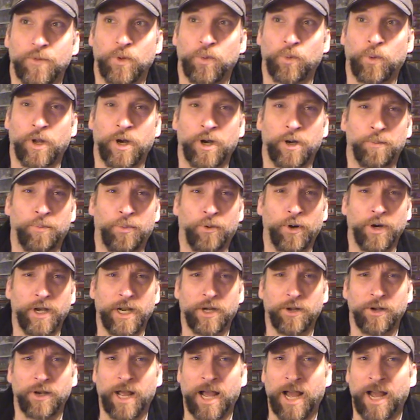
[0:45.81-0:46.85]
point
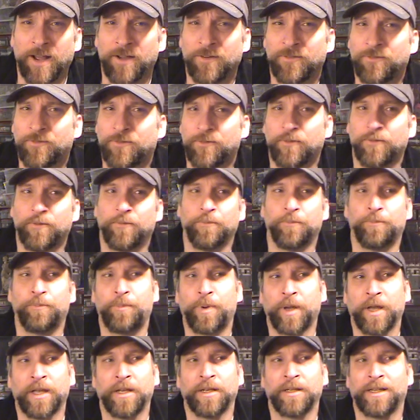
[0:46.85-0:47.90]
out I've
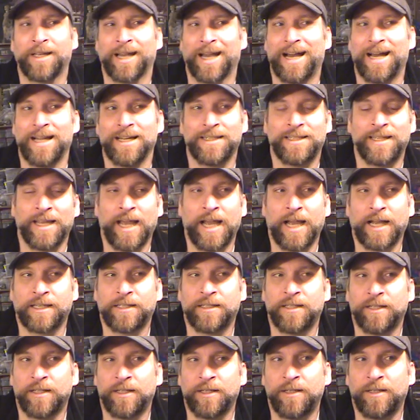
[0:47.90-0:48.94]
been
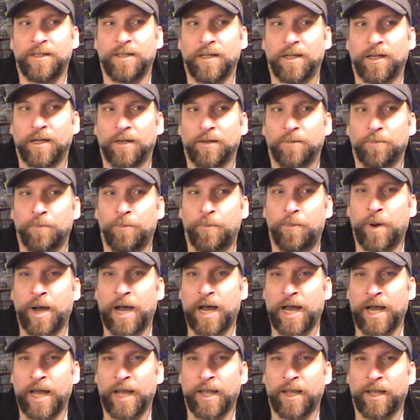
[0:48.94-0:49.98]
contacted
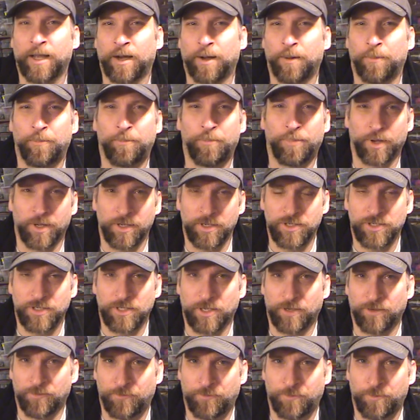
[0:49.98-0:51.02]
by a bunch
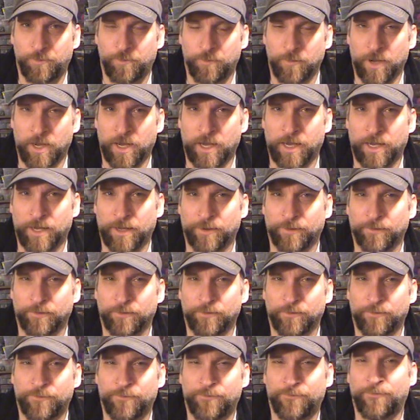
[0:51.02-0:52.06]
of
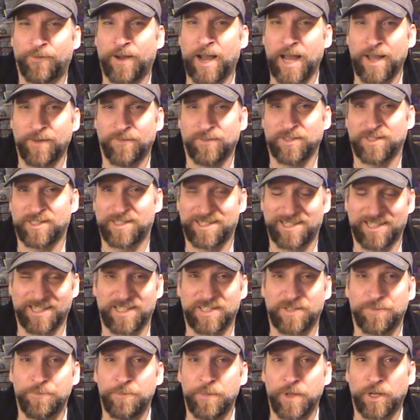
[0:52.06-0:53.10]
5 and
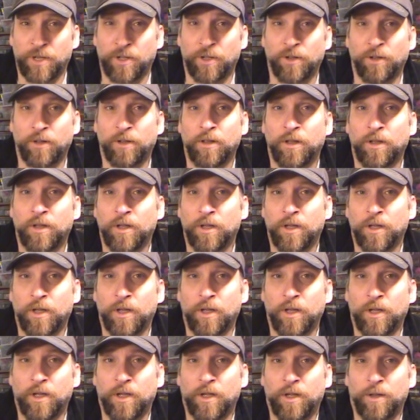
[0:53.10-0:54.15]
6
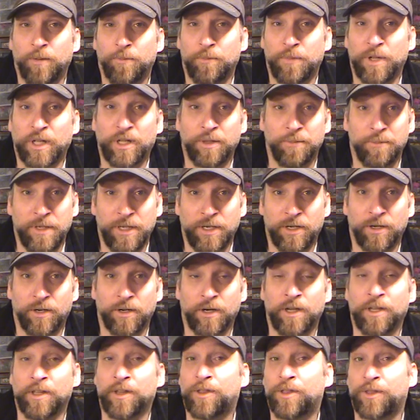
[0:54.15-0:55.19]

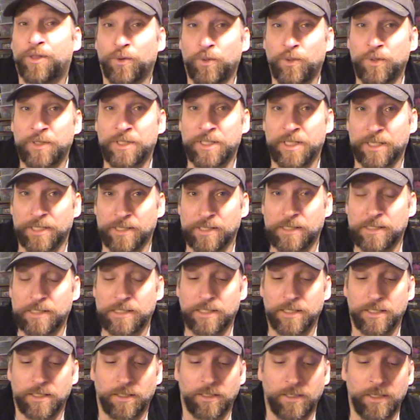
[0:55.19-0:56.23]
millimeter
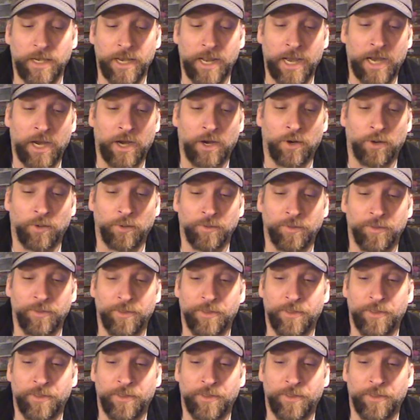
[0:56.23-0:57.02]
enthusiasts. Now